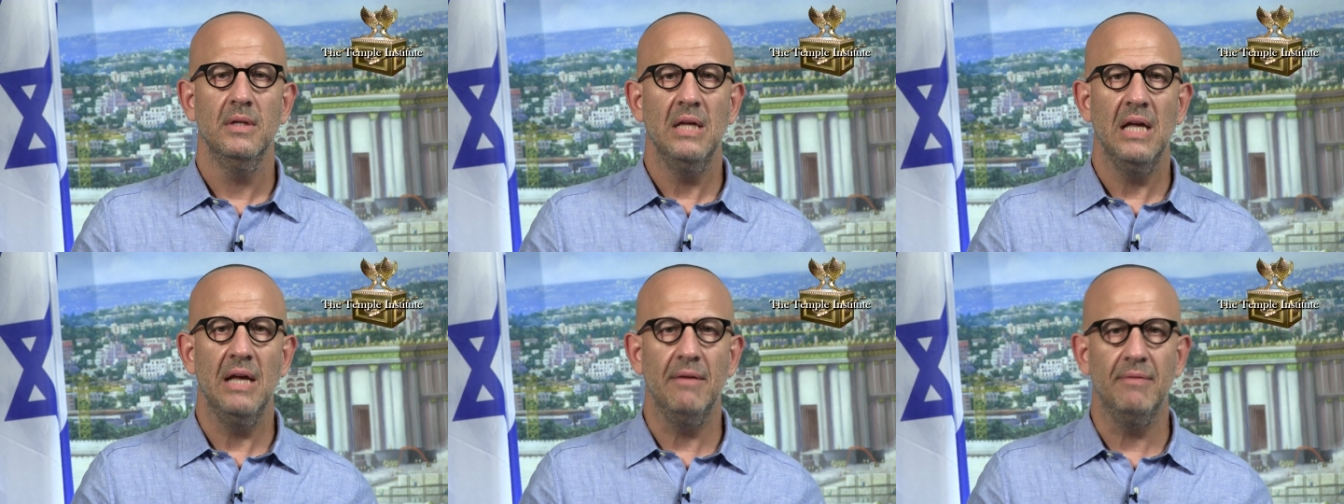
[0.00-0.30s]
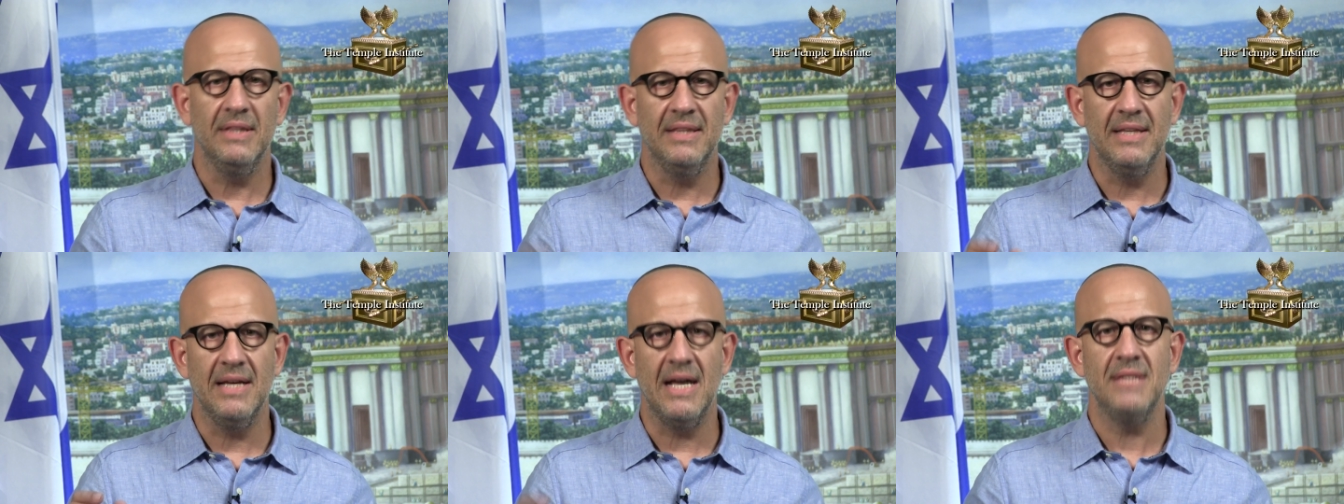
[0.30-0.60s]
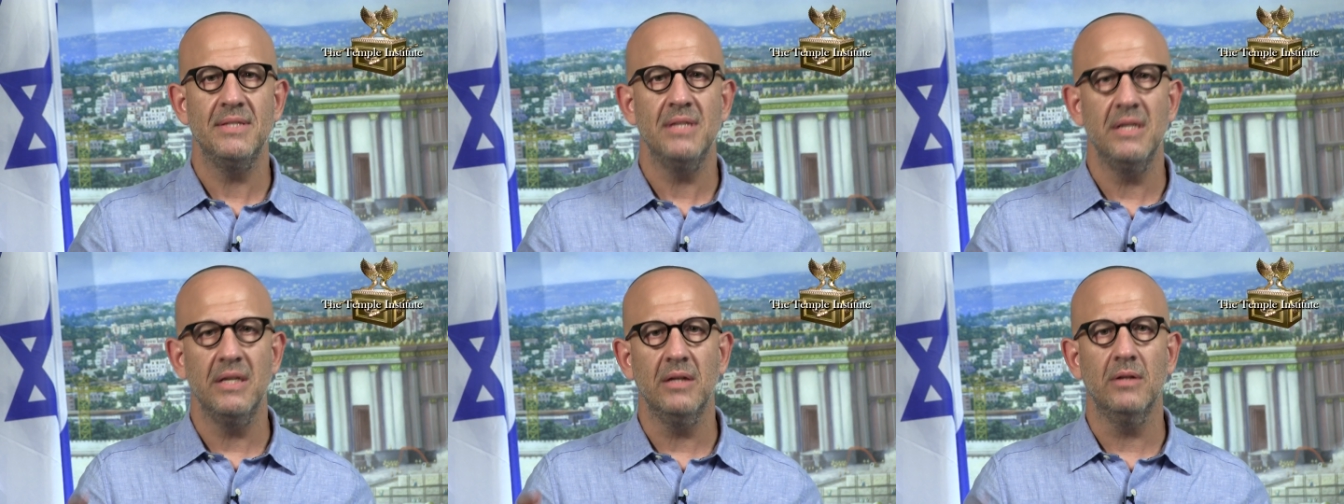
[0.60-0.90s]
If it
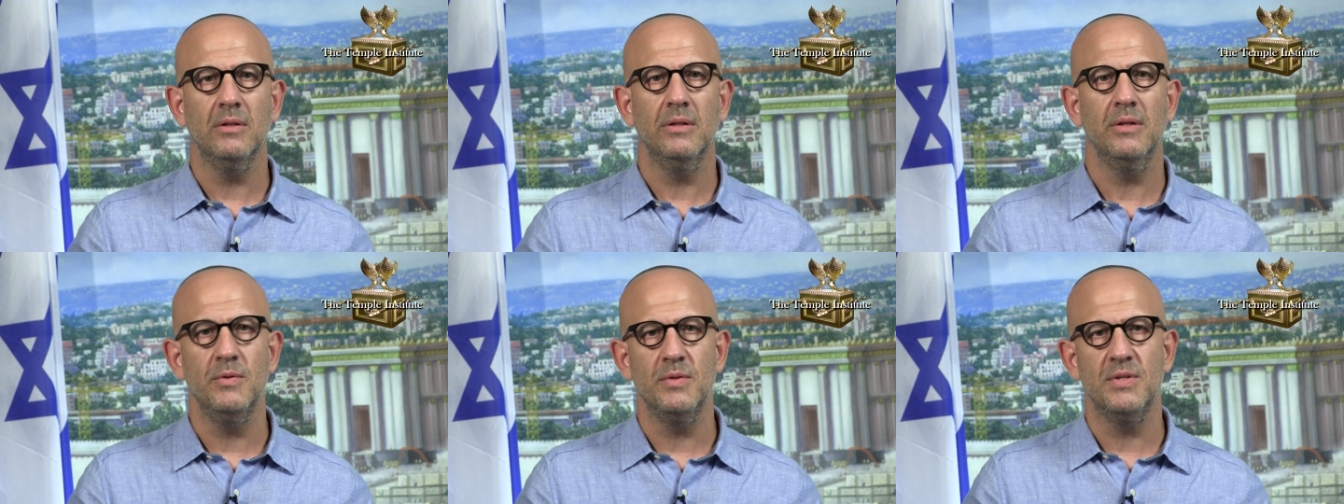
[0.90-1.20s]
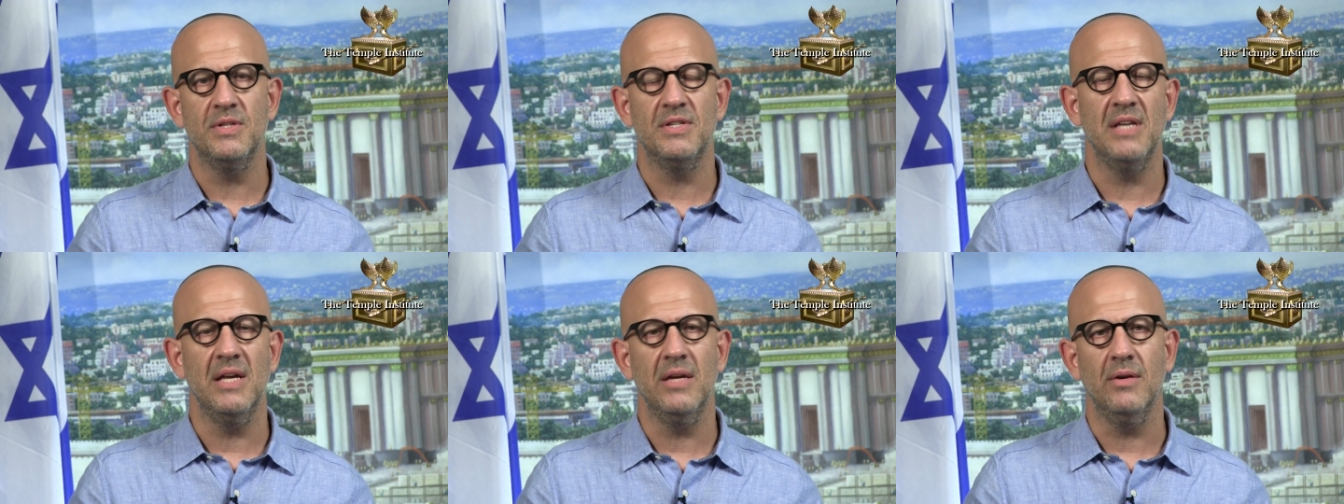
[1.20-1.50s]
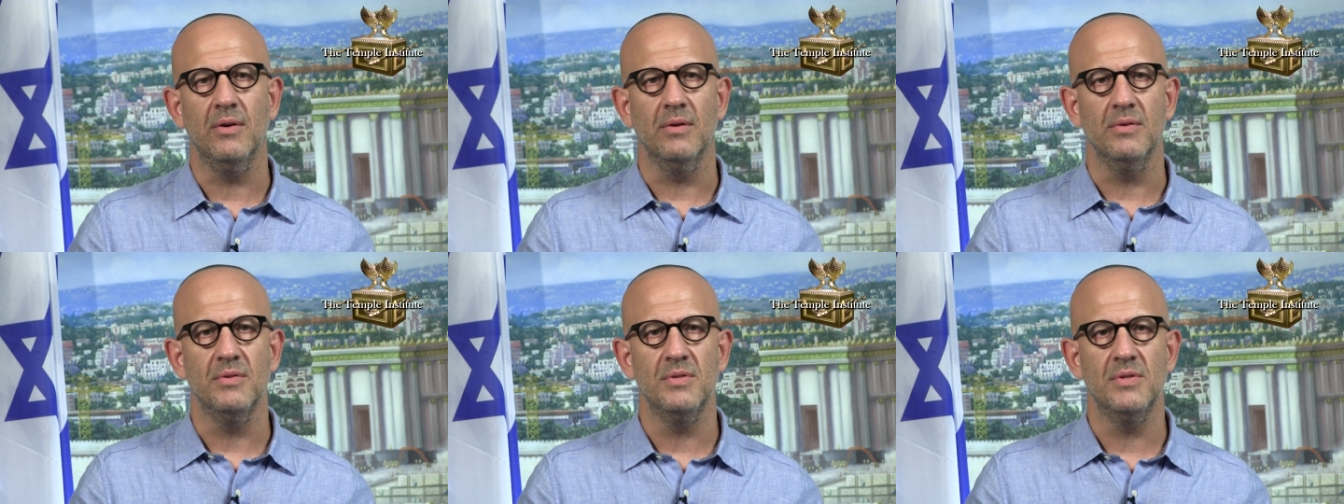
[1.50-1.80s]
doesn't include
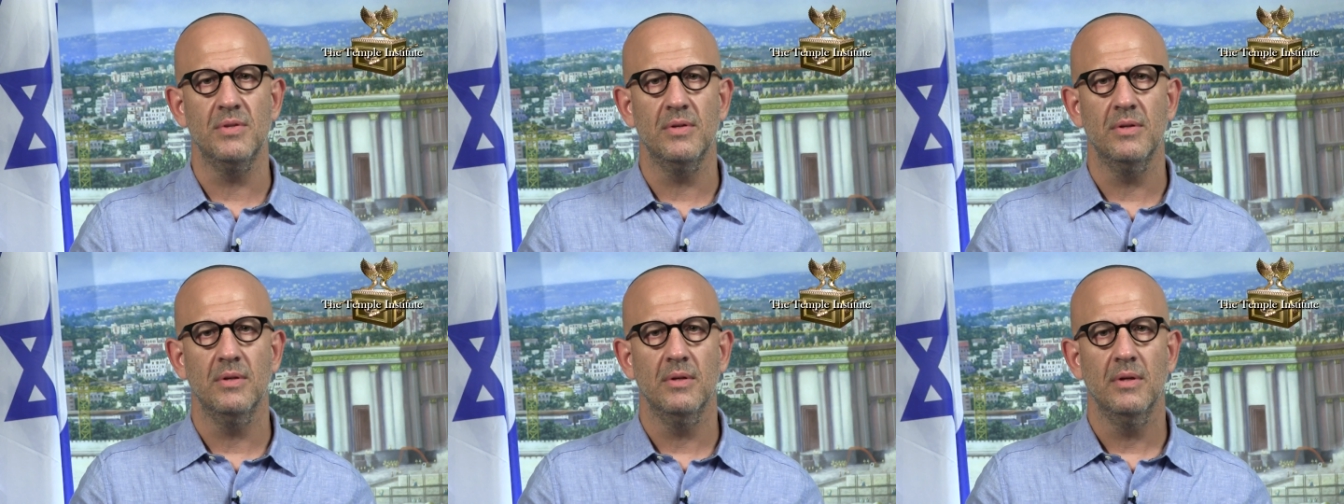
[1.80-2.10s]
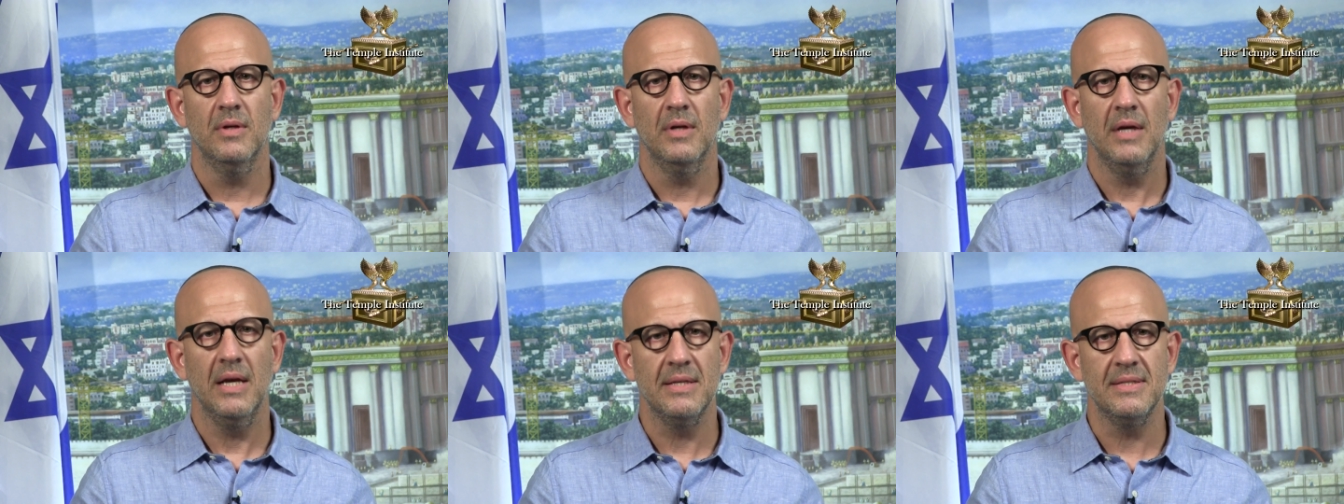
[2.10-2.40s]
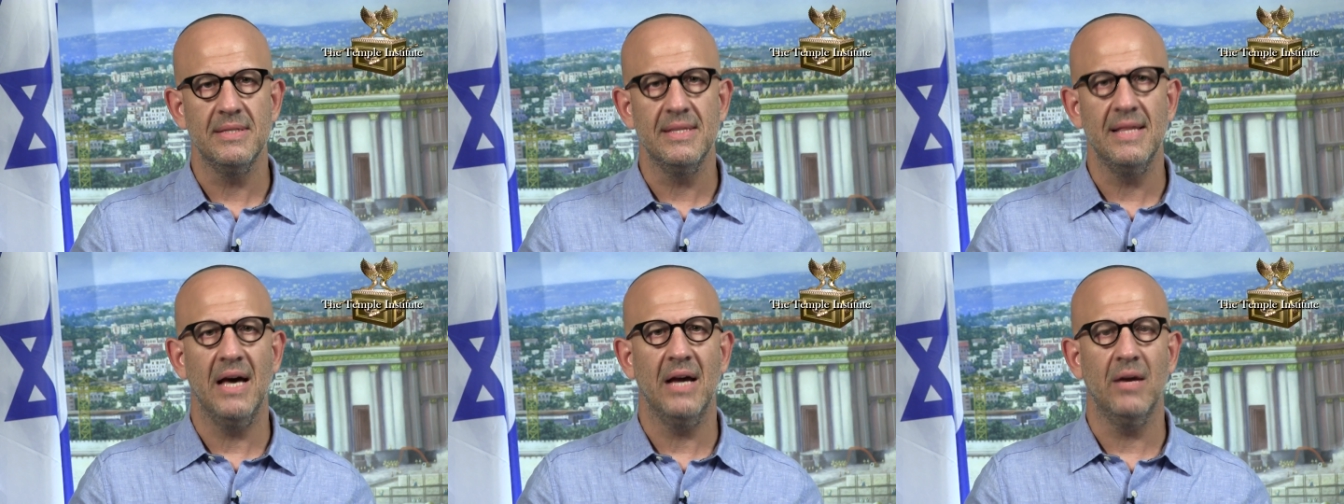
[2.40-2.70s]
sinners,
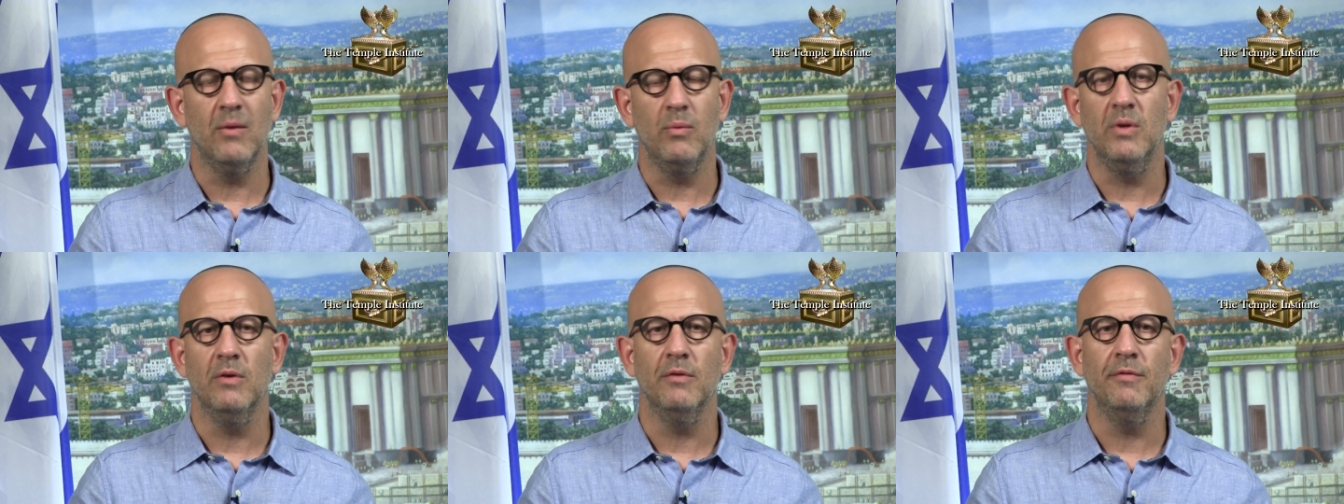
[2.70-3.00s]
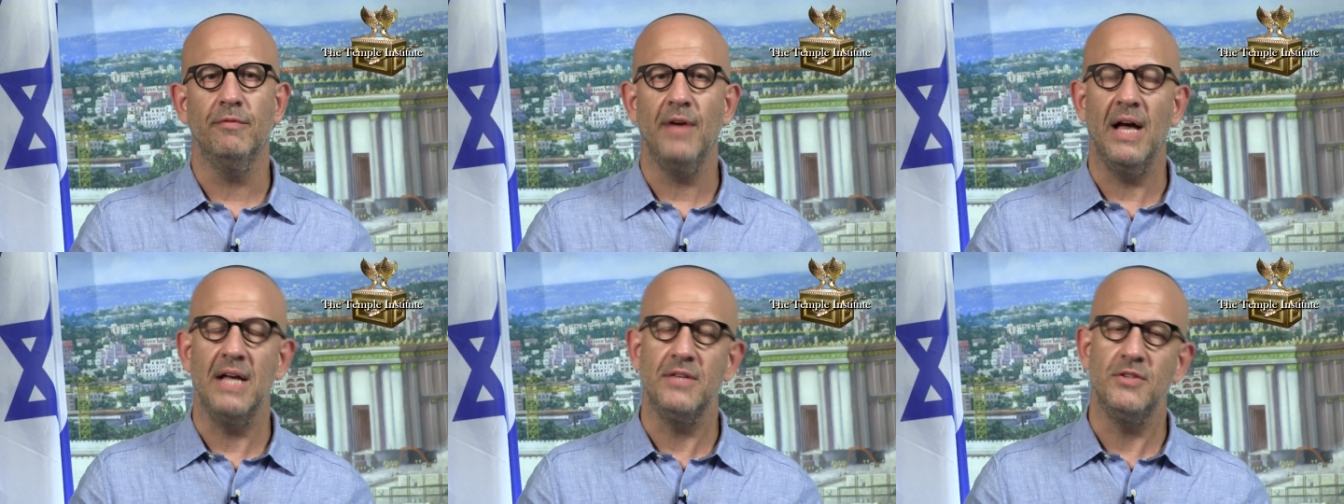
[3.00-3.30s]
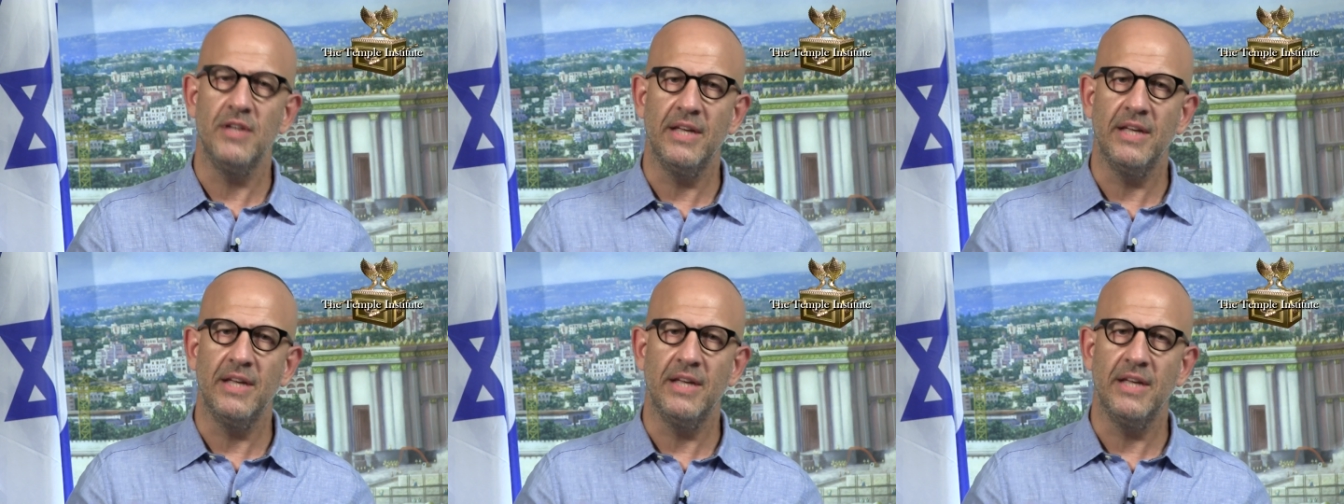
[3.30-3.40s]
it's not a real fast.